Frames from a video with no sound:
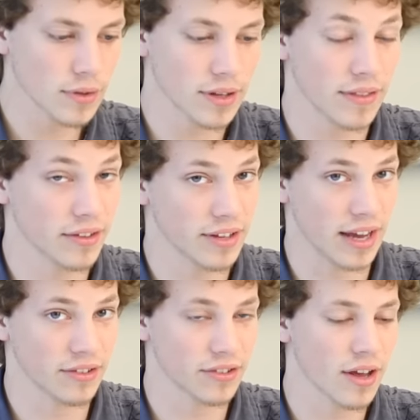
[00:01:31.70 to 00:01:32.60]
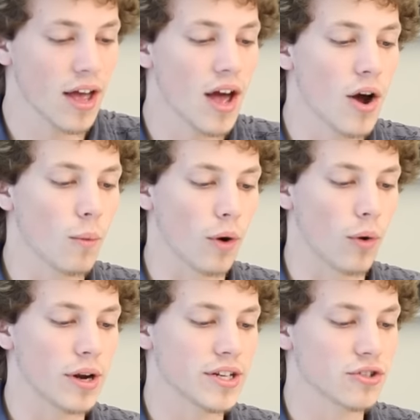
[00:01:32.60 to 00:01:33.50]
In this case, we're
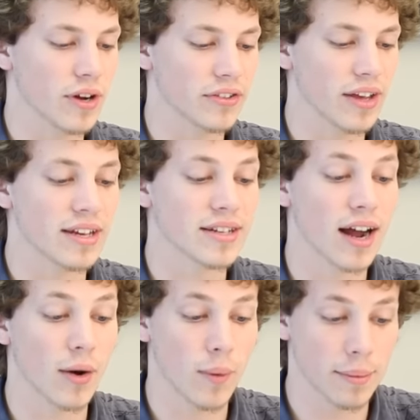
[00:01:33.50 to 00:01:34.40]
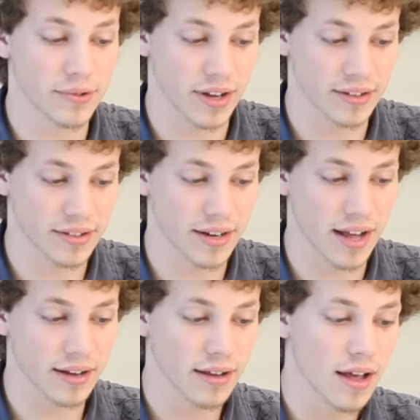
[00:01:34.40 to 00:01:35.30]
going to translate entire websites
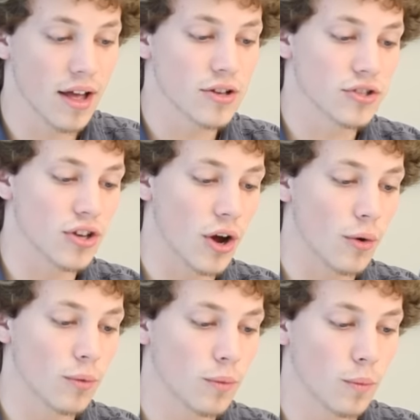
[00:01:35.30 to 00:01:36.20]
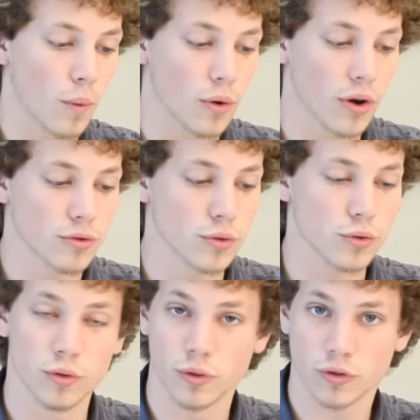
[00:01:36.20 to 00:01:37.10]
today. So we'll go to
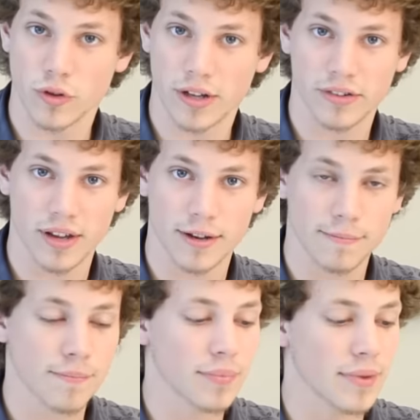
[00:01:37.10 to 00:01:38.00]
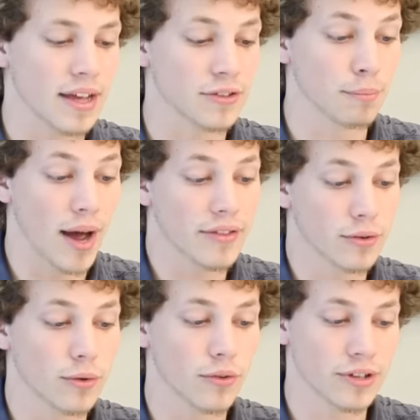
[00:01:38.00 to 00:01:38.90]
Google Translate. It's by the
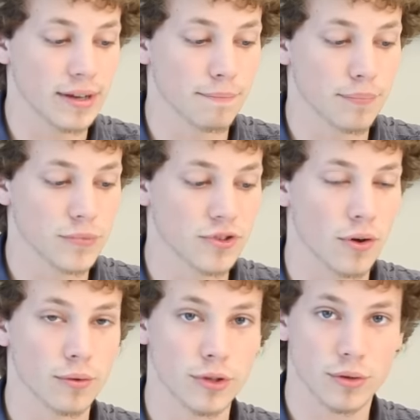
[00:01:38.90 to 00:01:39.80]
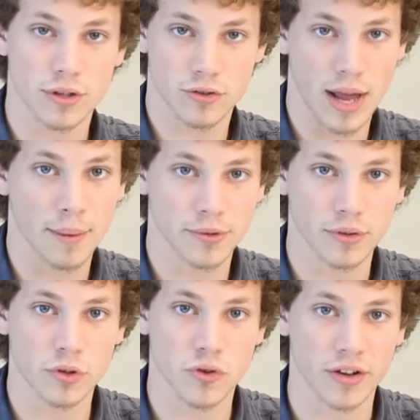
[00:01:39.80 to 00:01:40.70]
Google team, so you can
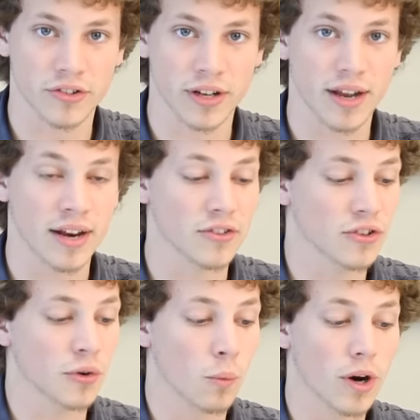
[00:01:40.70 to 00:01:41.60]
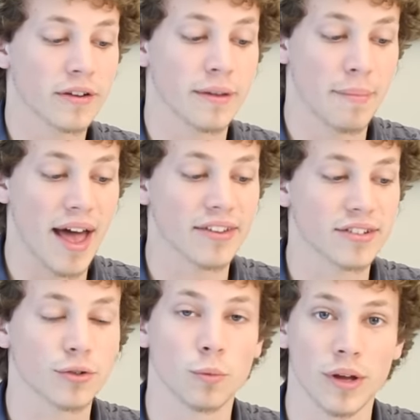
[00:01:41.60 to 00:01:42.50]
absolutely trust it, and it's going to work the
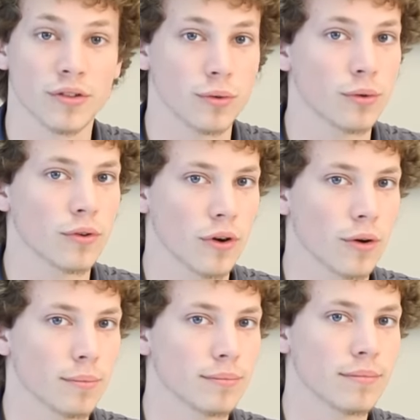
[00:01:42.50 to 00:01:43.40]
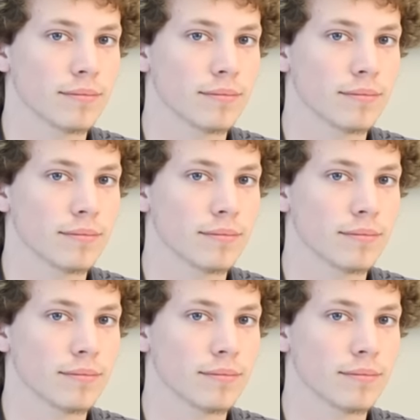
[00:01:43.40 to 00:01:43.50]
best with Google Chrome.